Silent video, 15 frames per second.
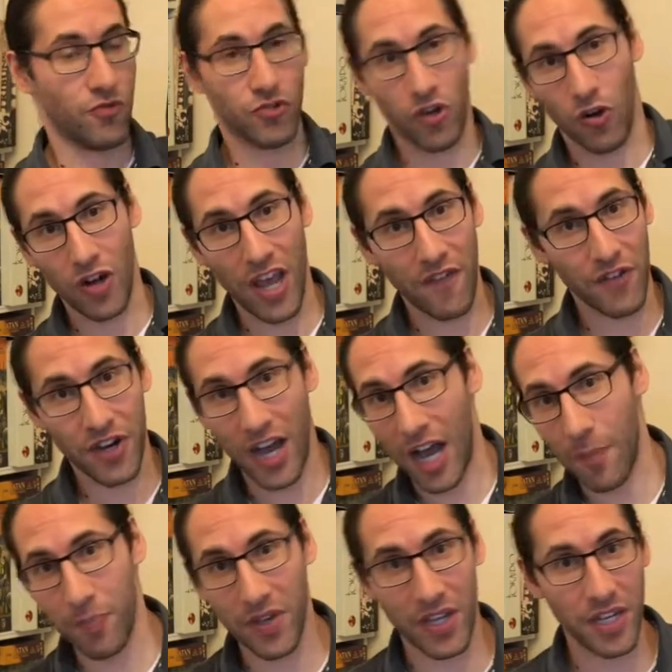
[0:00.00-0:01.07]
don't have your
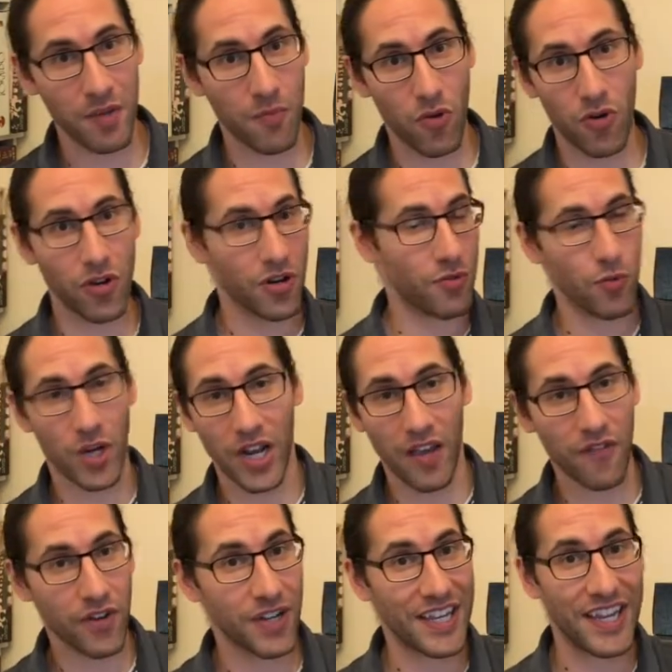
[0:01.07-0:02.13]
copy anymore,
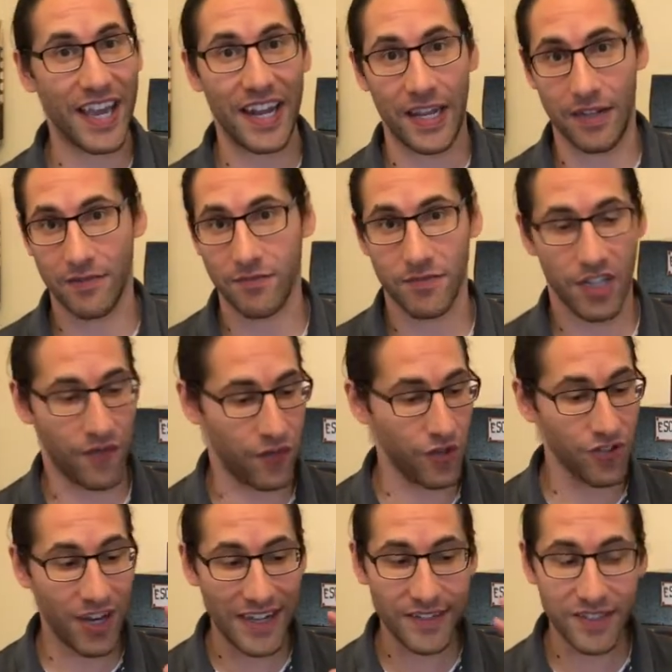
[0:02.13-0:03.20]
whatever, get it. If
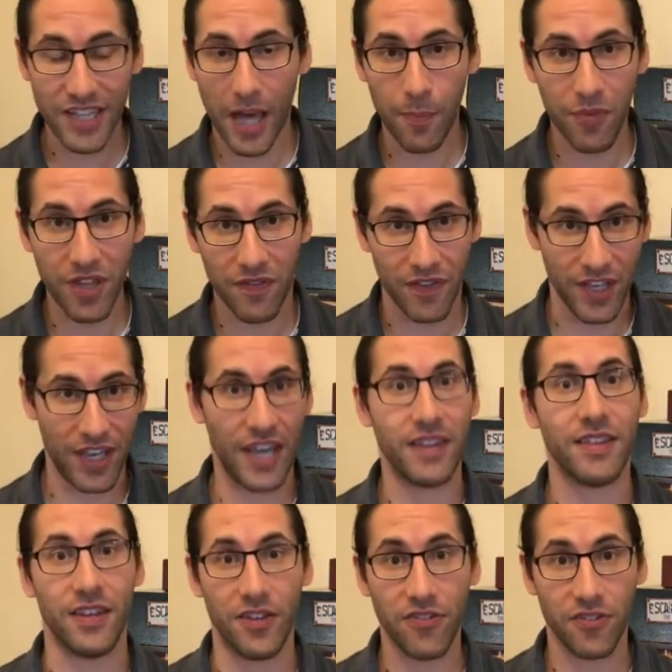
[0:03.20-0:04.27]
you like Stop Thief,
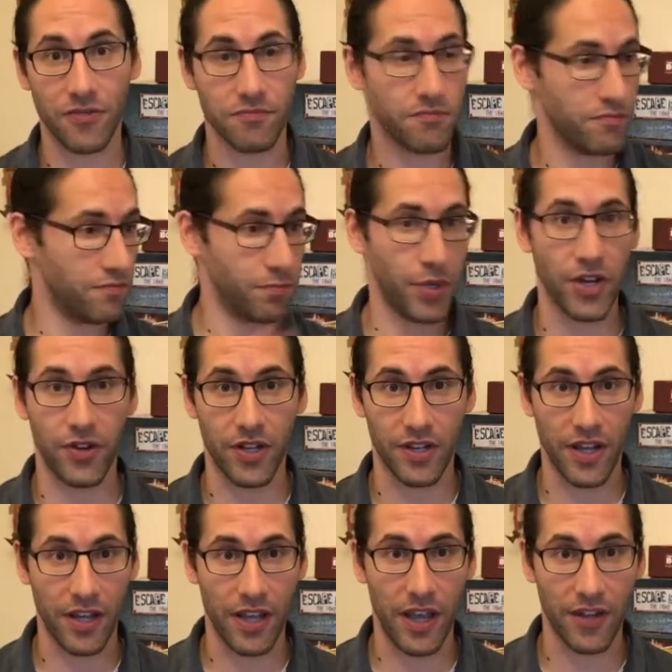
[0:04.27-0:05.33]
get this. Period.
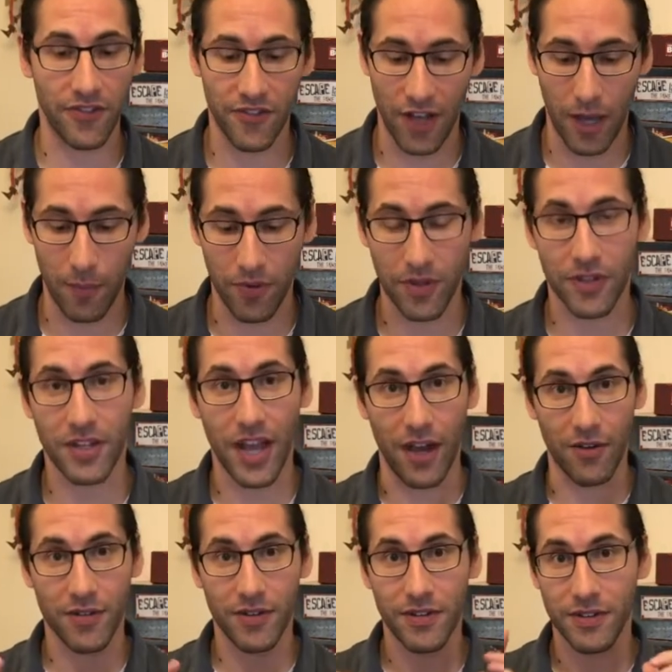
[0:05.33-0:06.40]
And stop. Now,
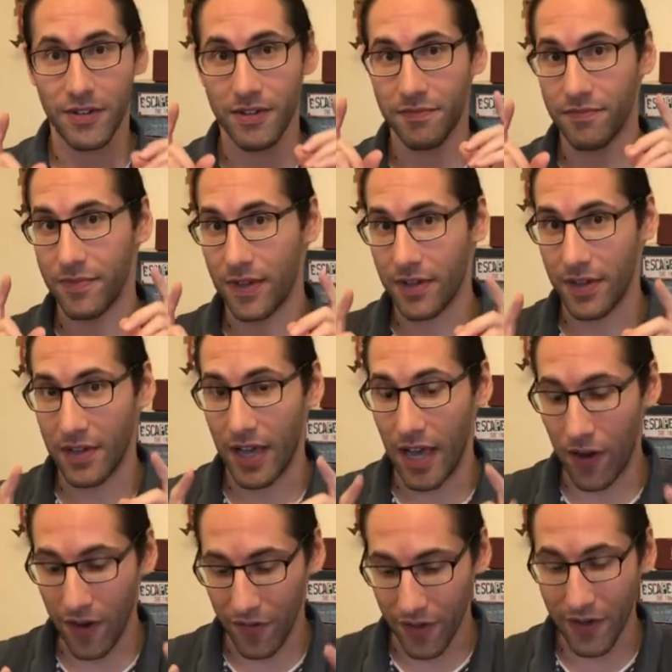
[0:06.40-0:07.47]

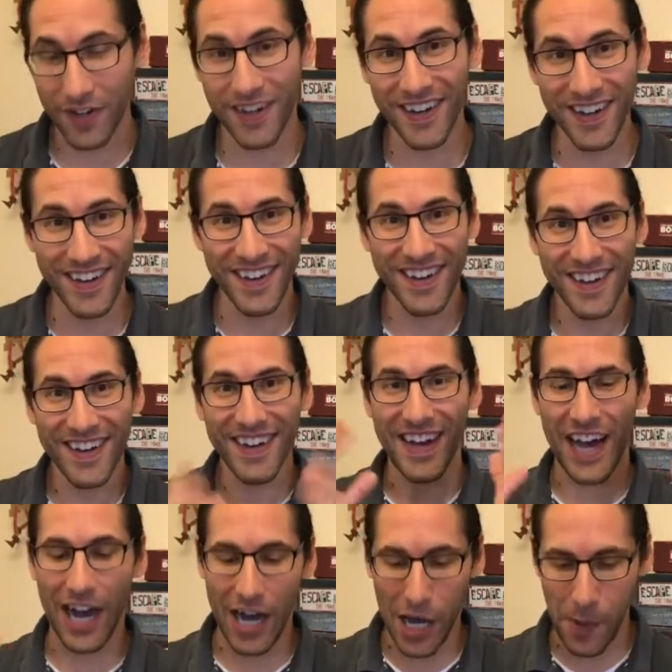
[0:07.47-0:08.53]
however,
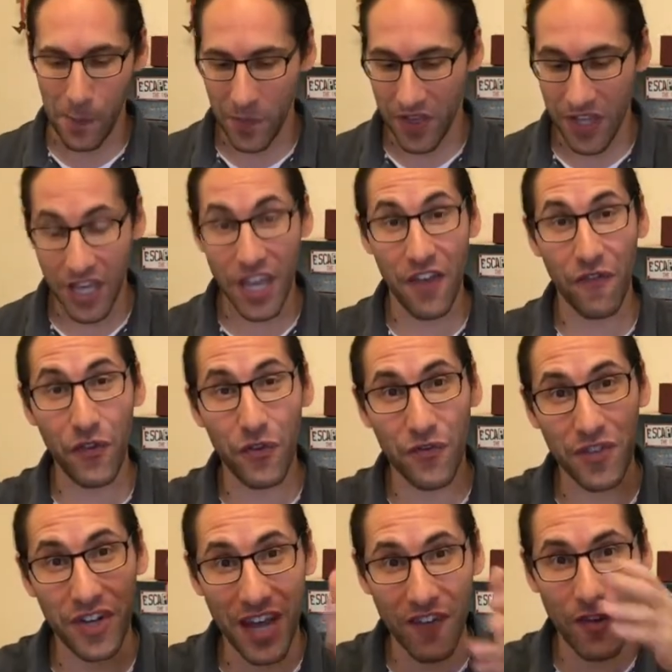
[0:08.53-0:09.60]
if you've
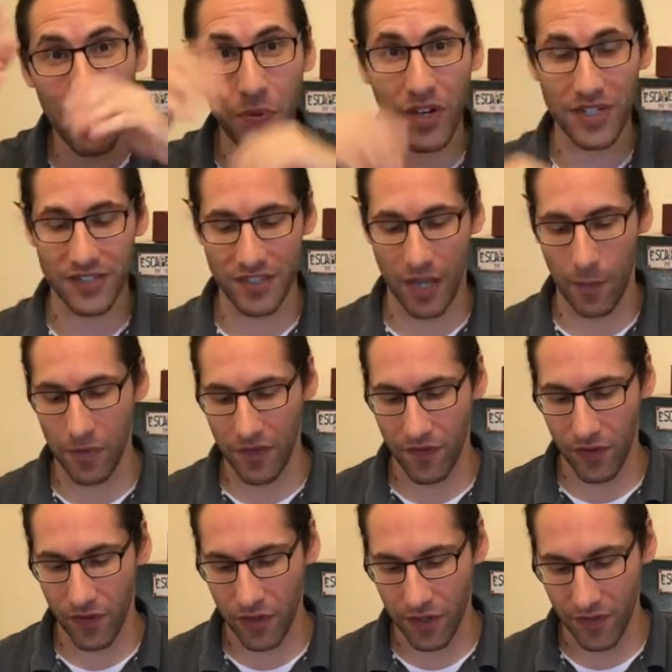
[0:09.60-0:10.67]
never played Stop Thief
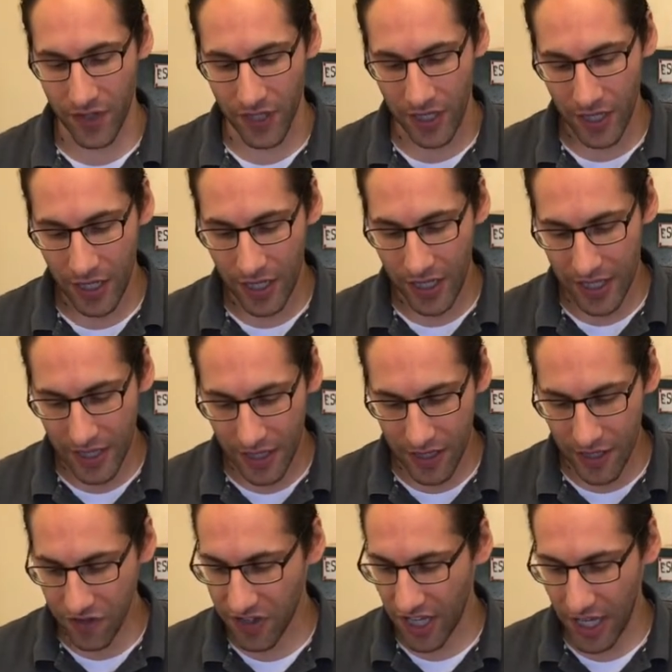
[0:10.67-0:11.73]
or heard of it, in
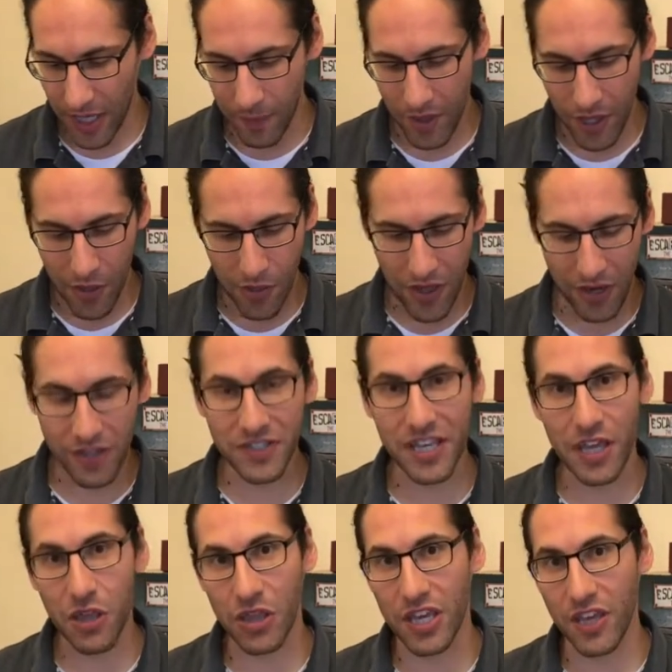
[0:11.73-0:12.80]
this game, there is a
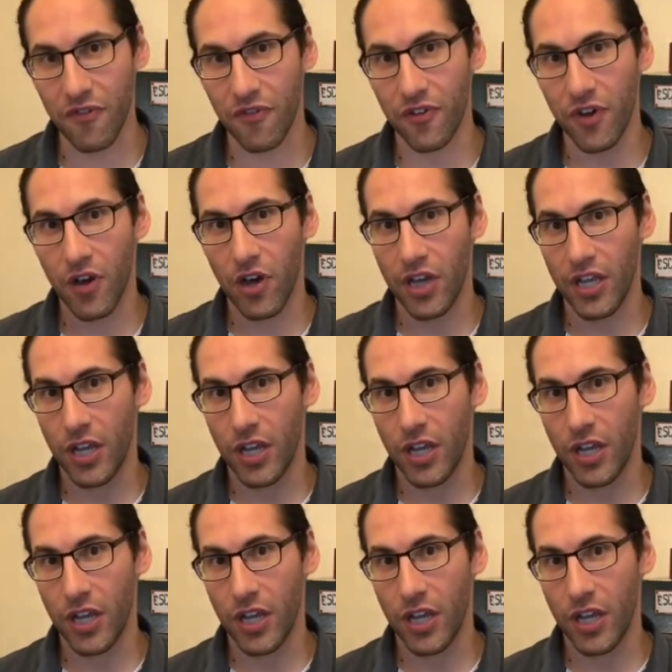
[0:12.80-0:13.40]
thief